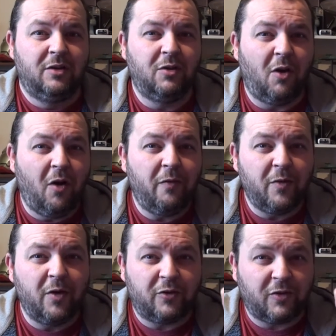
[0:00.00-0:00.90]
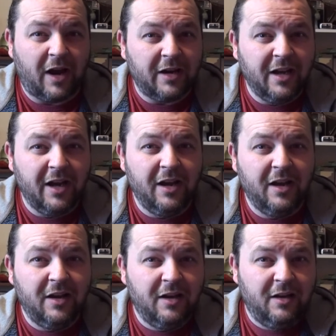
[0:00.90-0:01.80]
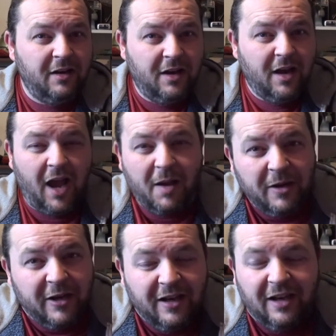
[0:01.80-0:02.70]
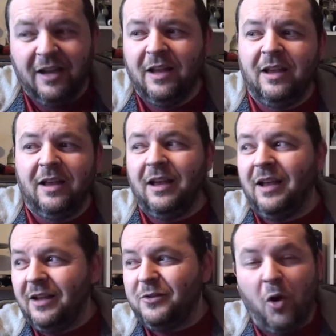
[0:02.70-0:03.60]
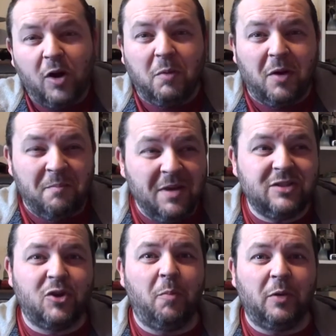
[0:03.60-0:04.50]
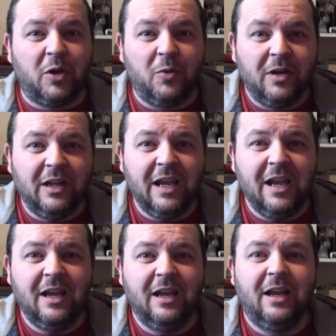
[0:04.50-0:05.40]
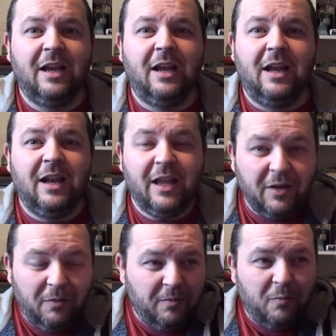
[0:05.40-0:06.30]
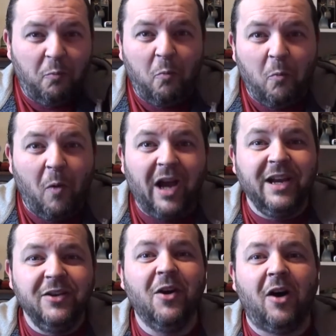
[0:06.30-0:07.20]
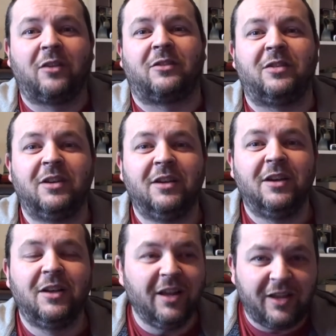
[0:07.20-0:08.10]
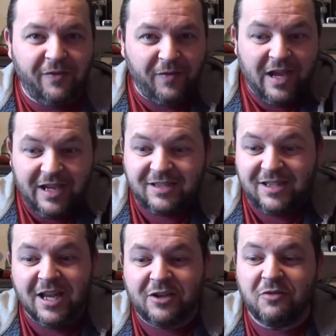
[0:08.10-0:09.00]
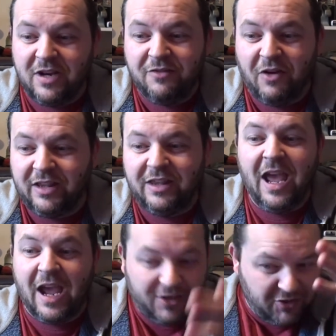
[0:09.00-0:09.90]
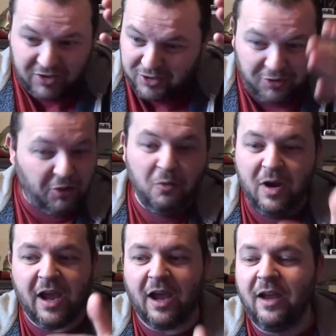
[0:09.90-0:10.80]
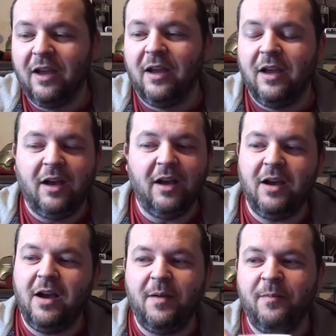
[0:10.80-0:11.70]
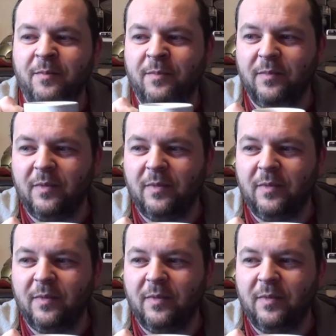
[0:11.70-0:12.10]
to offer a Tranya? I mean, talk about a missed opportunity. Like, why not? Like, if he's literally right there, just do it. That